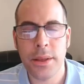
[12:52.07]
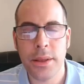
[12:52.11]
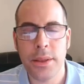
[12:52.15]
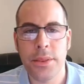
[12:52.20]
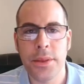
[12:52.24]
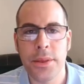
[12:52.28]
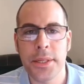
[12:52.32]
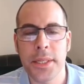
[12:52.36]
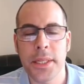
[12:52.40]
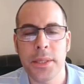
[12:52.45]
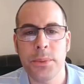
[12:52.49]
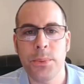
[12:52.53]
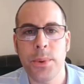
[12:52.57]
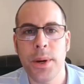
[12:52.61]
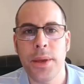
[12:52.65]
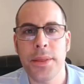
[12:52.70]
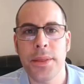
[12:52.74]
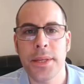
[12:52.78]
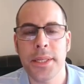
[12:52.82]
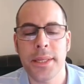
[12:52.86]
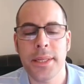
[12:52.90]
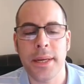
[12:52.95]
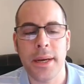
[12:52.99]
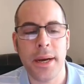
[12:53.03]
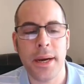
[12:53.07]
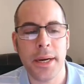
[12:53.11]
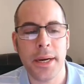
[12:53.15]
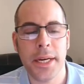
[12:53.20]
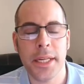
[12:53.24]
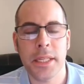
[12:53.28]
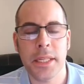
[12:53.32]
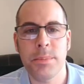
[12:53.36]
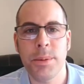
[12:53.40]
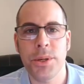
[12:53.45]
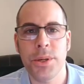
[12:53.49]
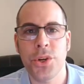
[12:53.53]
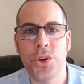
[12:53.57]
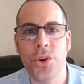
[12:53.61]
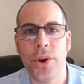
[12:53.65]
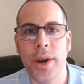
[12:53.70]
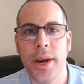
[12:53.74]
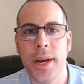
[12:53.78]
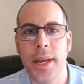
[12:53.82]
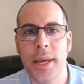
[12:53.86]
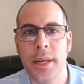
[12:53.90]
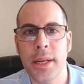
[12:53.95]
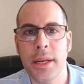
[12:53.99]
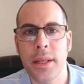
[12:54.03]
This is where the stock has been
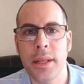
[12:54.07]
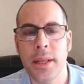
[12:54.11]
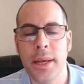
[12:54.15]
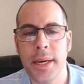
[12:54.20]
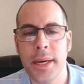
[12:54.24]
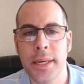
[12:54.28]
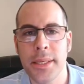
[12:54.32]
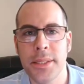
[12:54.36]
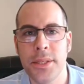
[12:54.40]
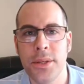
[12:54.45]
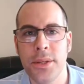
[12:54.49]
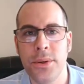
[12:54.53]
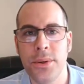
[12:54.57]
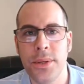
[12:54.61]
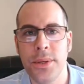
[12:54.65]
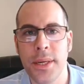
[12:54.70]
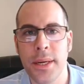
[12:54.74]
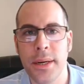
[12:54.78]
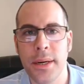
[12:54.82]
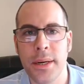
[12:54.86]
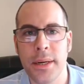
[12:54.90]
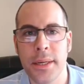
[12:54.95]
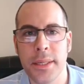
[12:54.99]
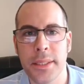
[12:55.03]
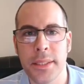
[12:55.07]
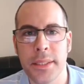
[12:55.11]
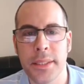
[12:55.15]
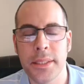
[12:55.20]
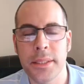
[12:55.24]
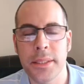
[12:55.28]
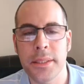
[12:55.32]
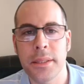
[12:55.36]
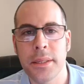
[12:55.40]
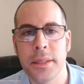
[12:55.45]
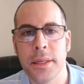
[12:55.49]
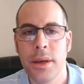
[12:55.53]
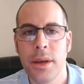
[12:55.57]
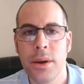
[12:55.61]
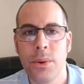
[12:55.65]
trading the last 2 years.